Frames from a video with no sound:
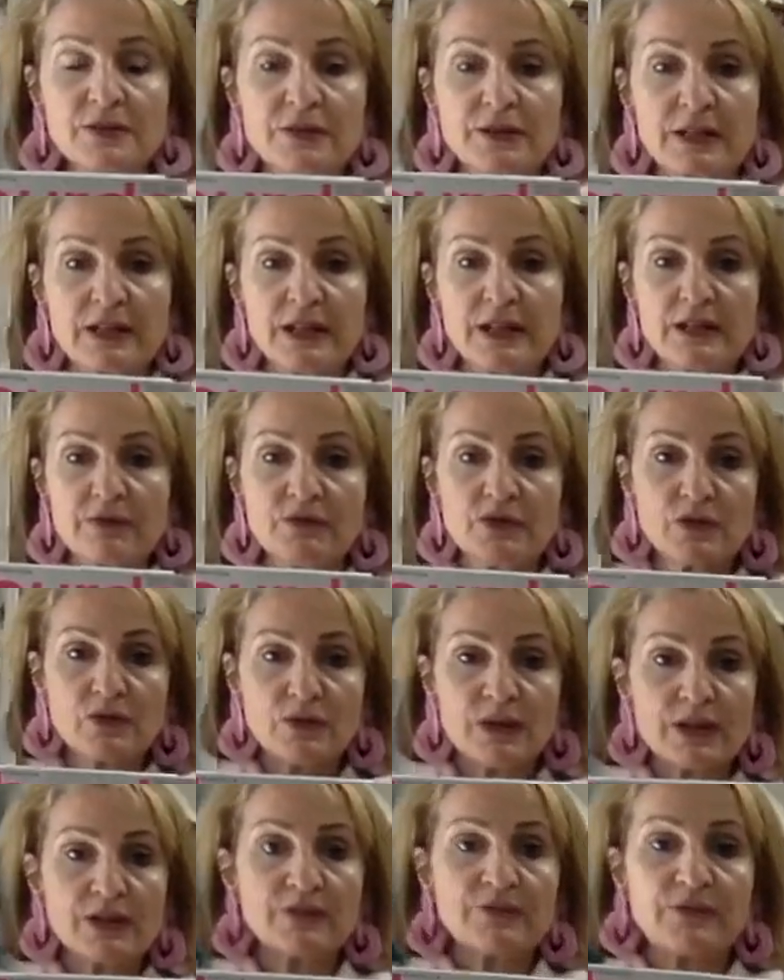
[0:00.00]
Okay, I've got
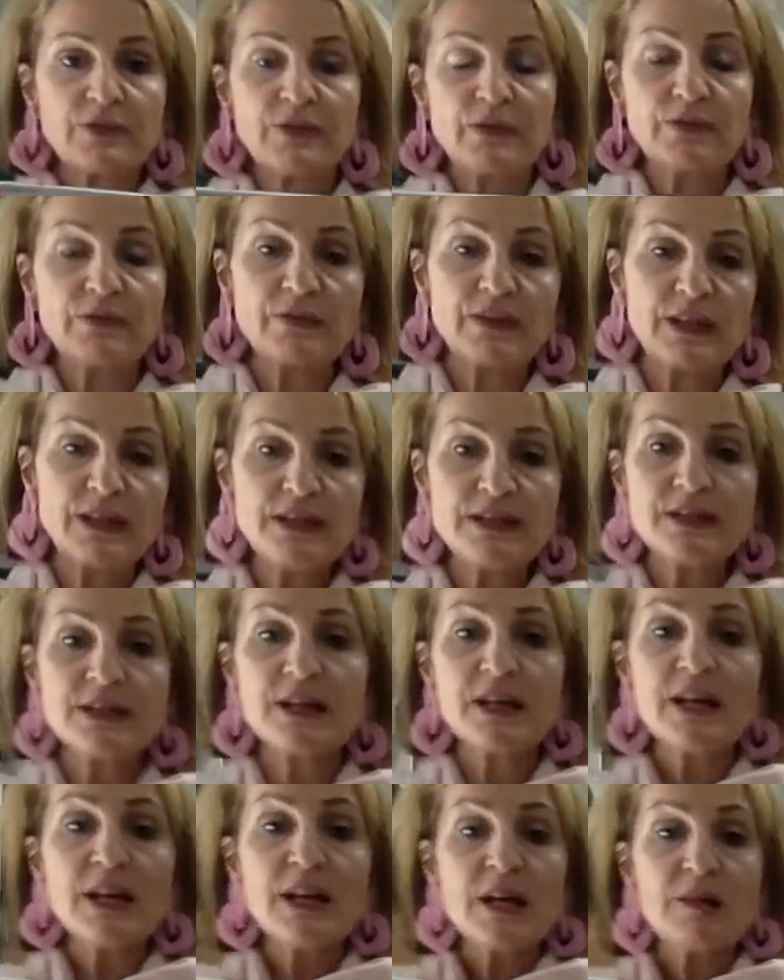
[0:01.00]
quite a few of these
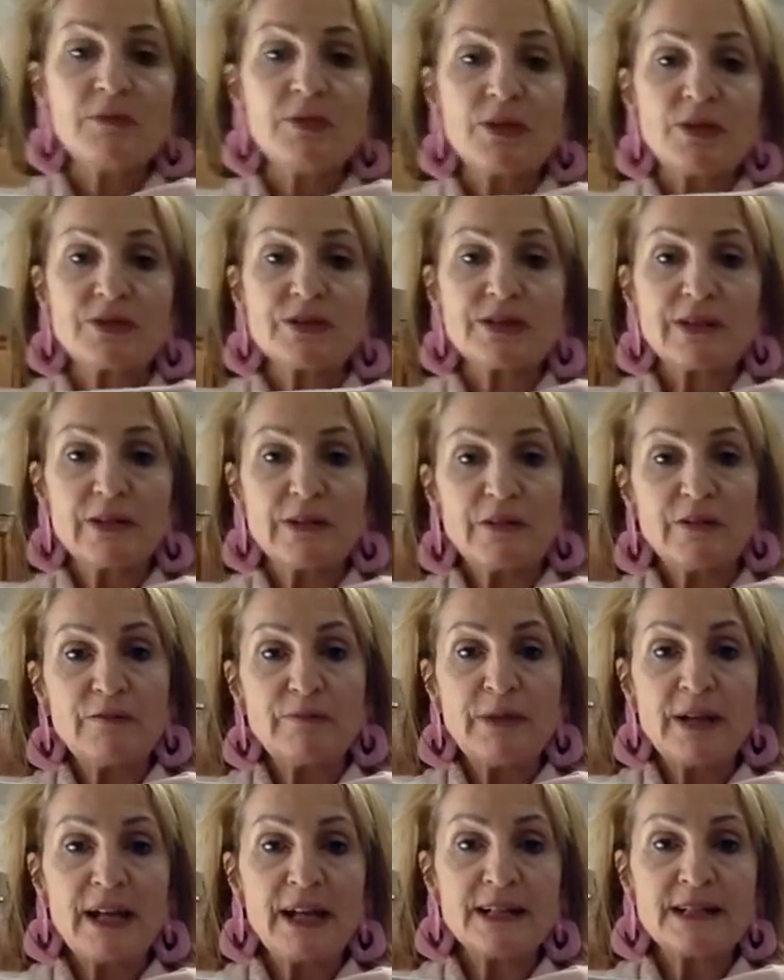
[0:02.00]
because there's a lot of
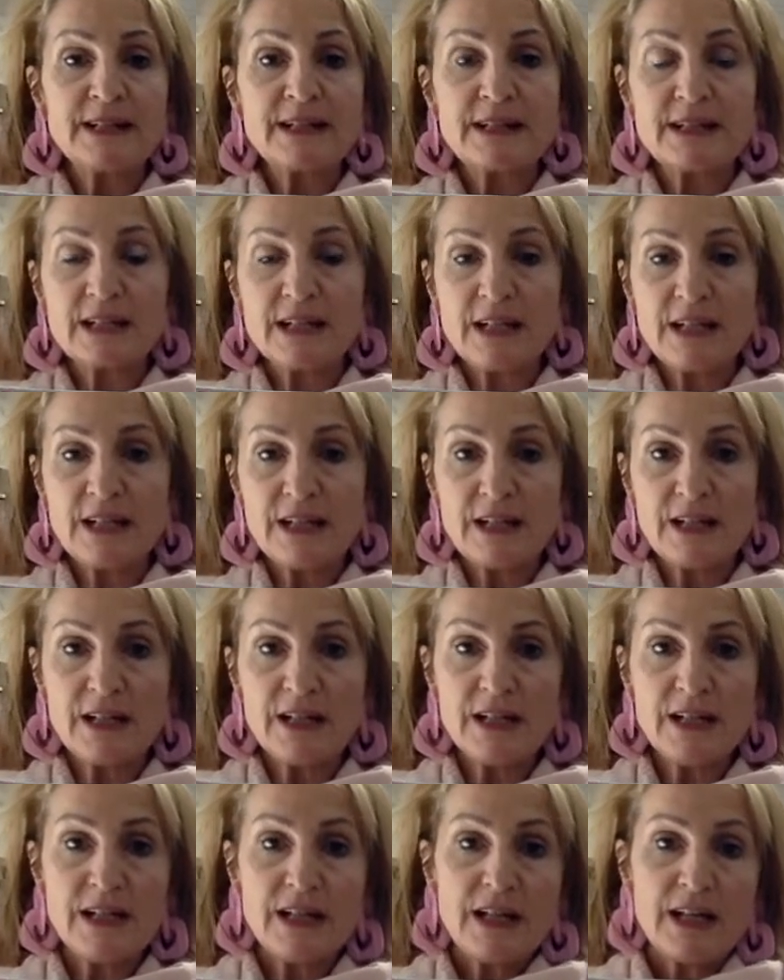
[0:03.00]
patterns in
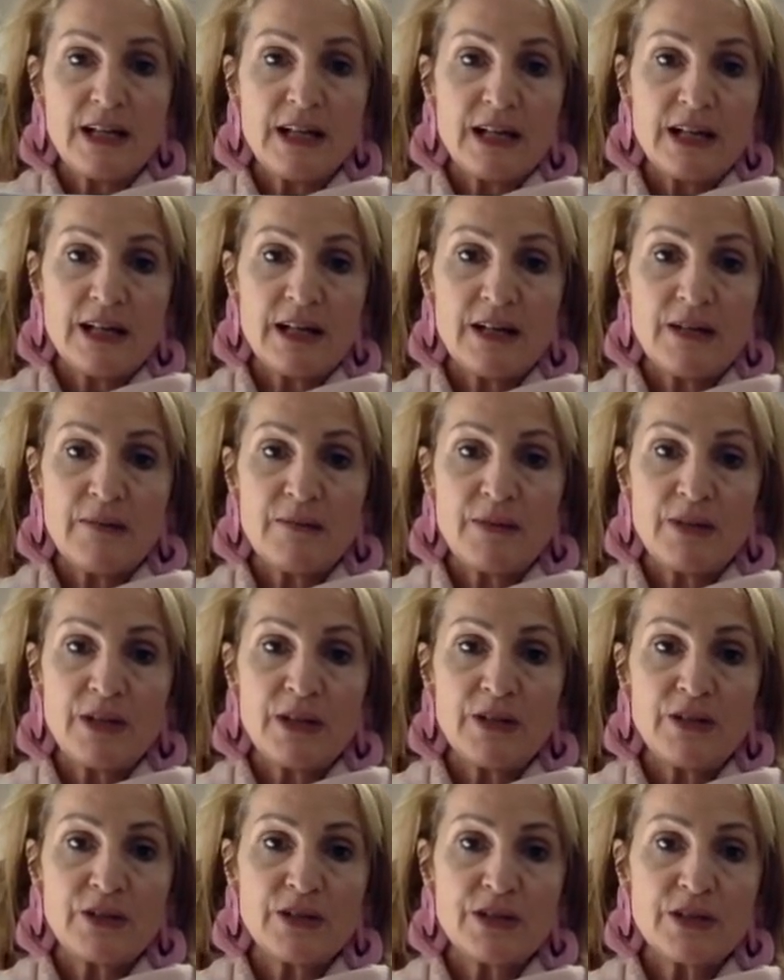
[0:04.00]
here, and
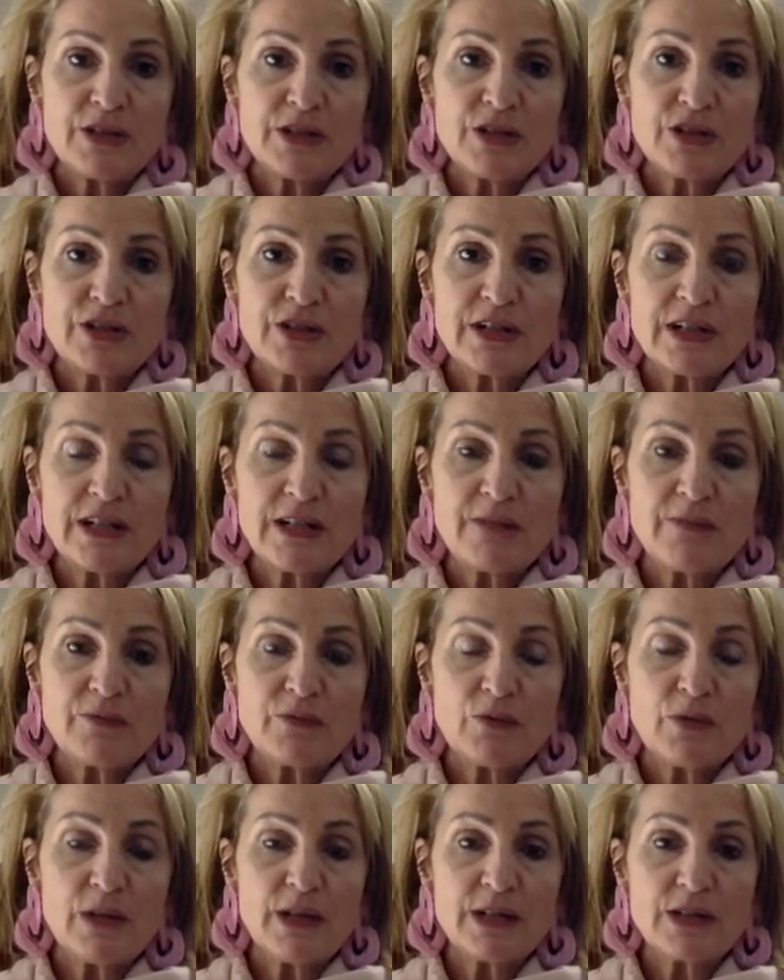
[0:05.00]
this is actually
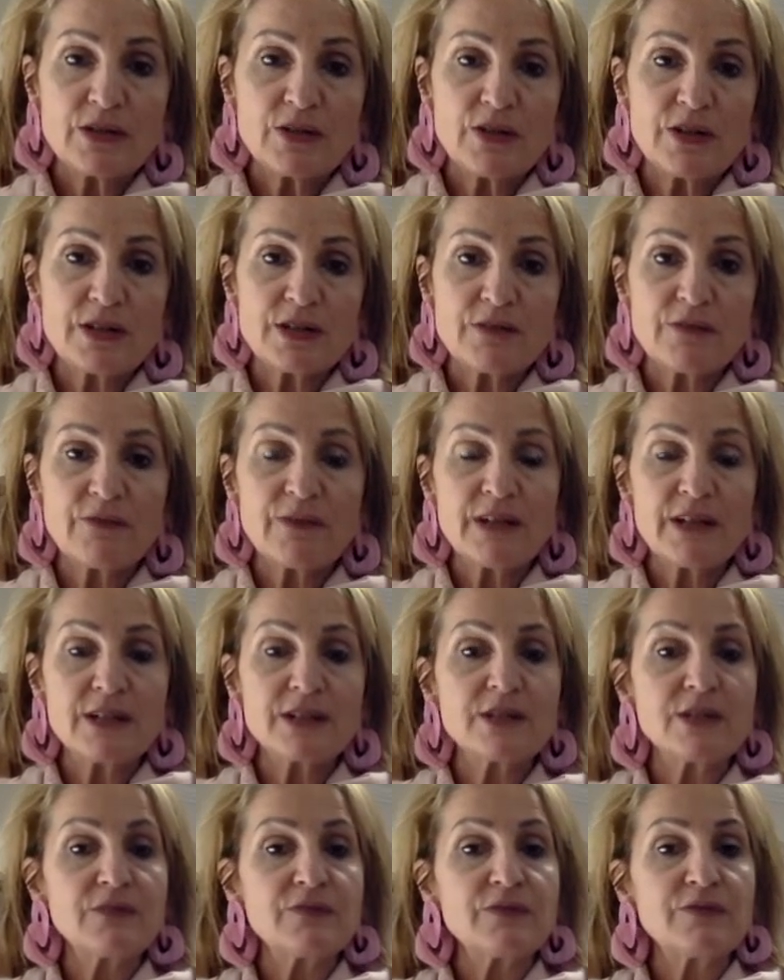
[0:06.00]
quite cost
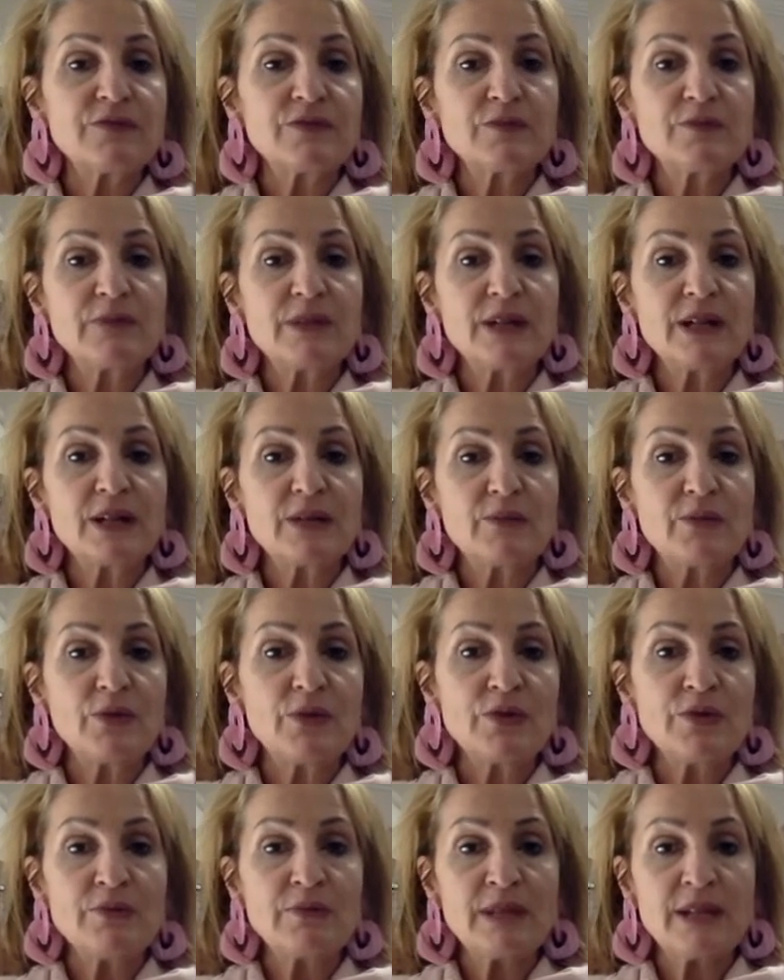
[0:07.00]
effective. If you buy a
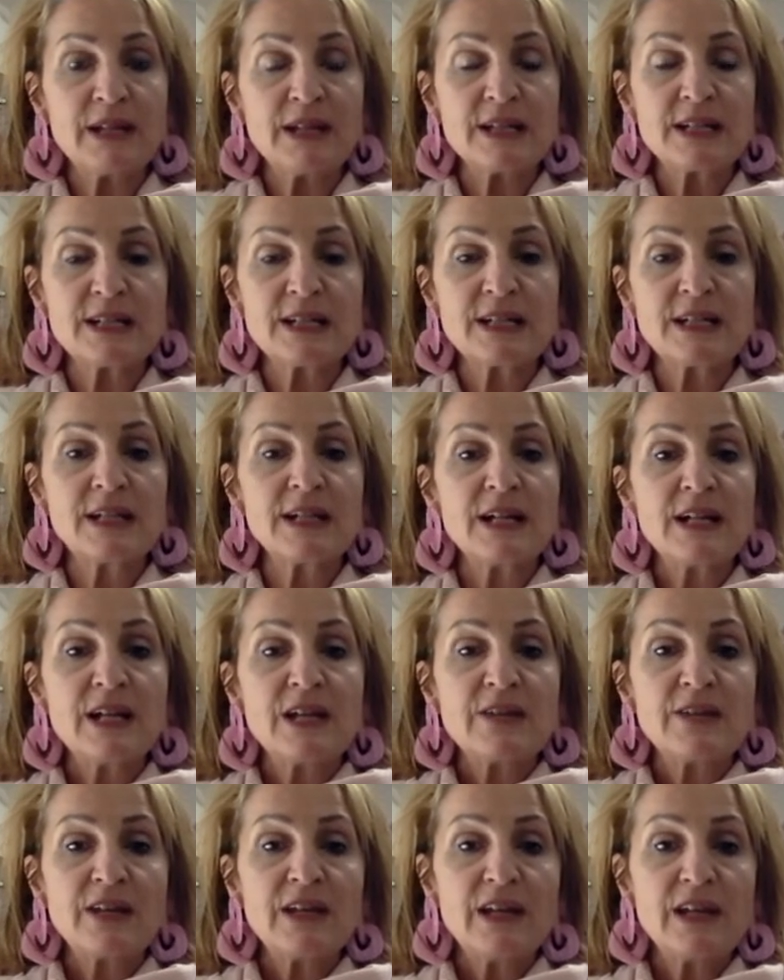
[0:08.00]
Burda magazine,
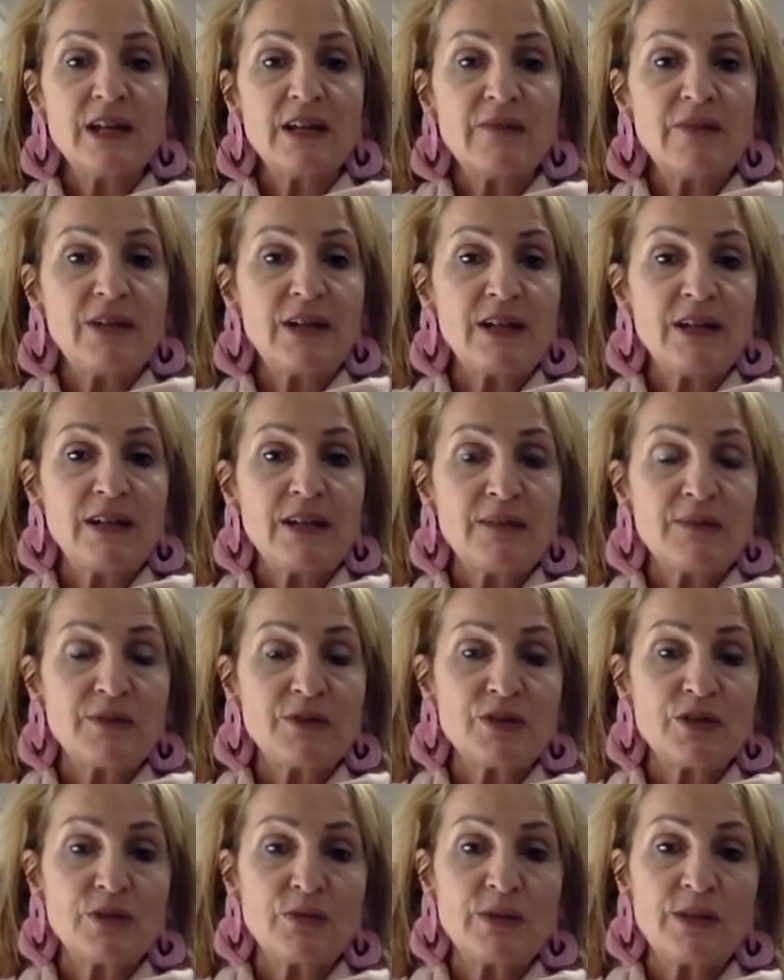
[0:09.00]
they have anything
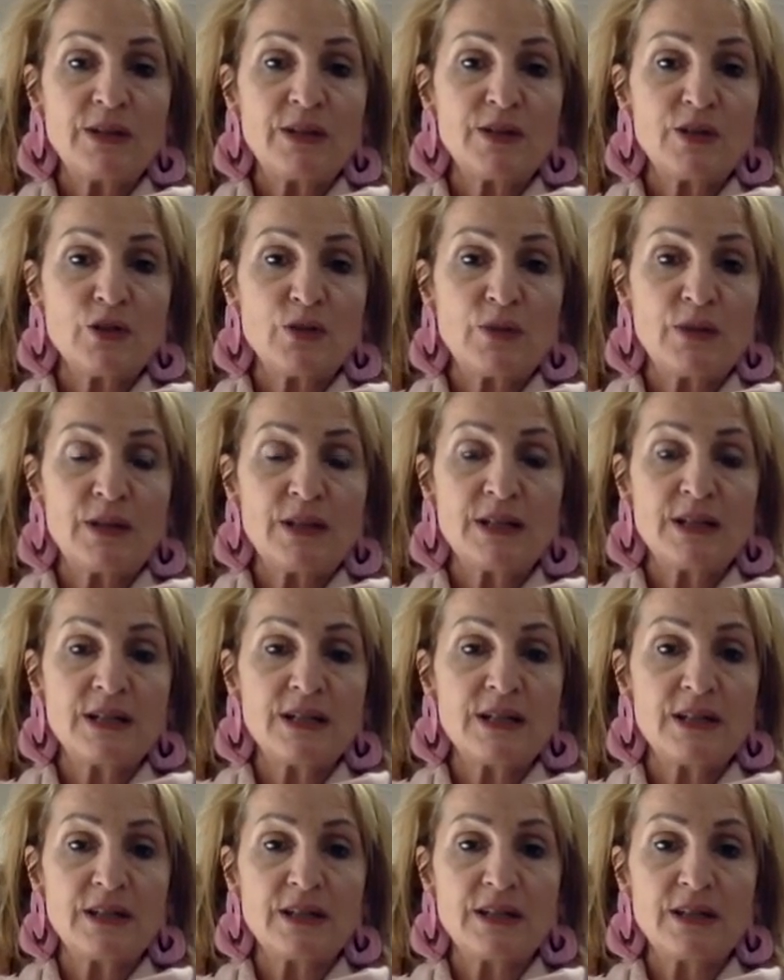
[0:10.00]
between
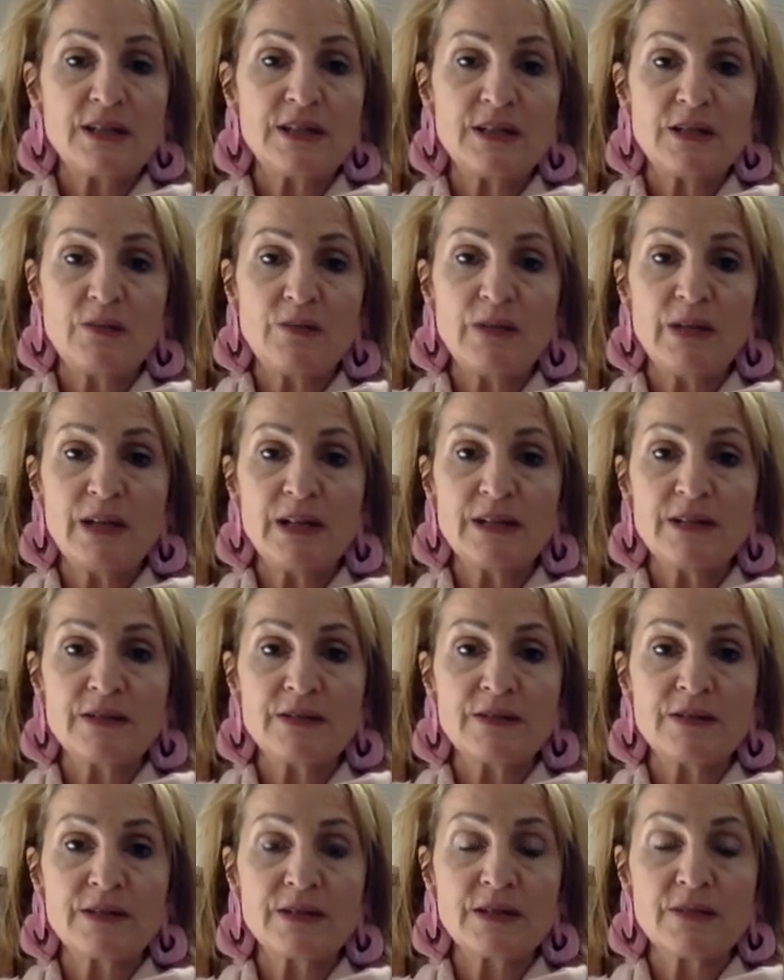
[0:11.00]
20 and 30
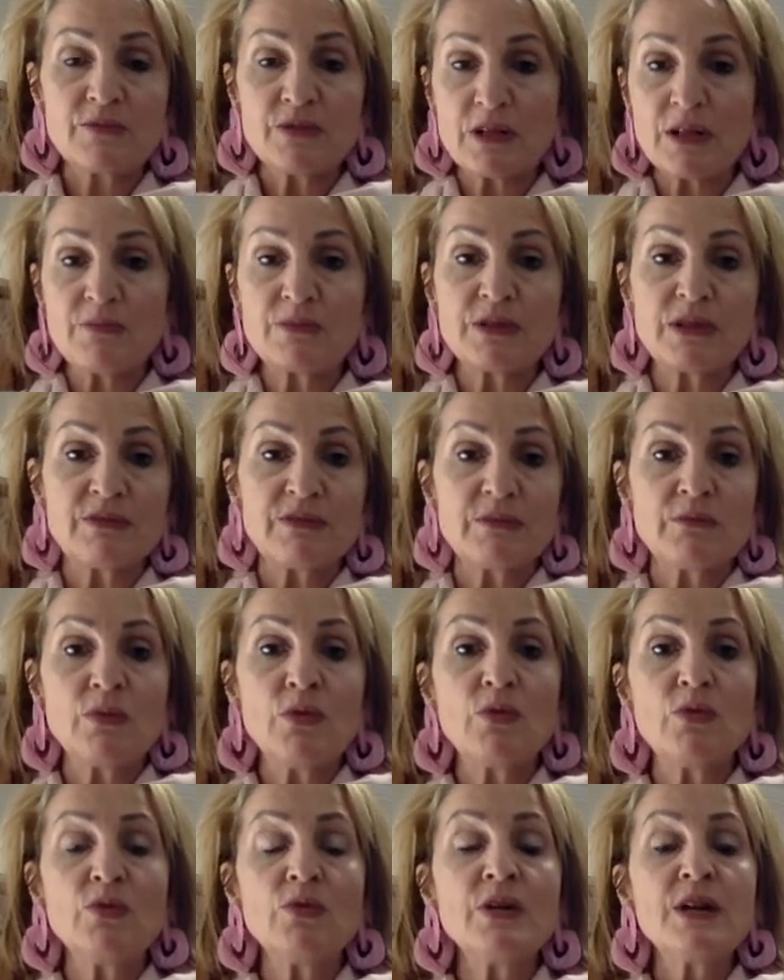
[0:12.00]
patterns, sometimes even
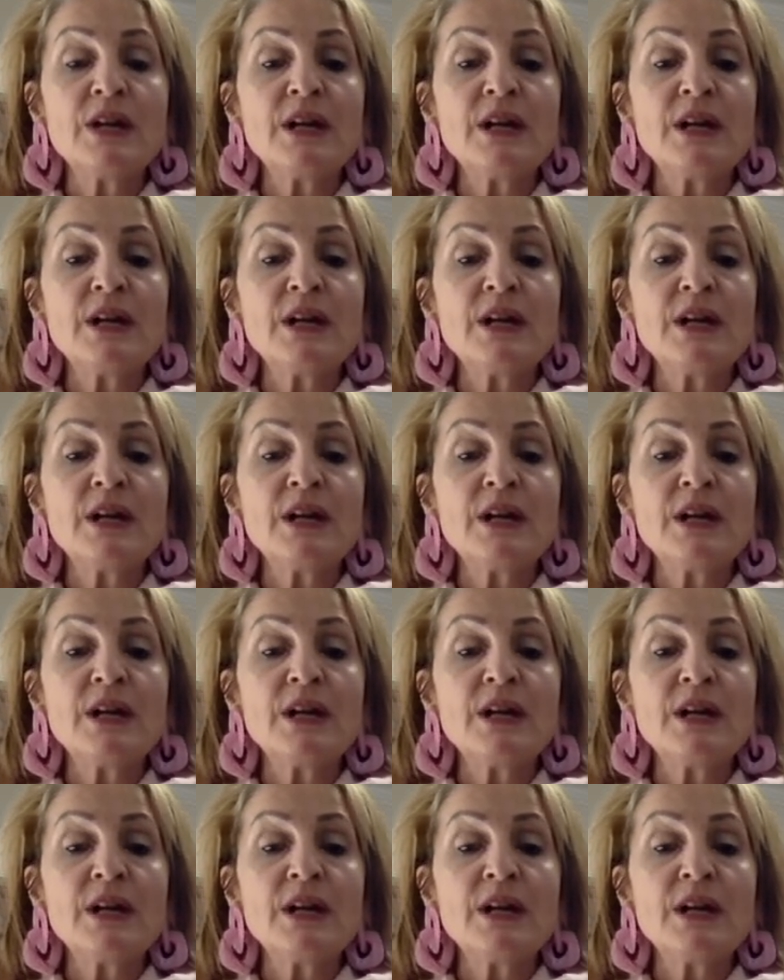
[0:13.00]
more,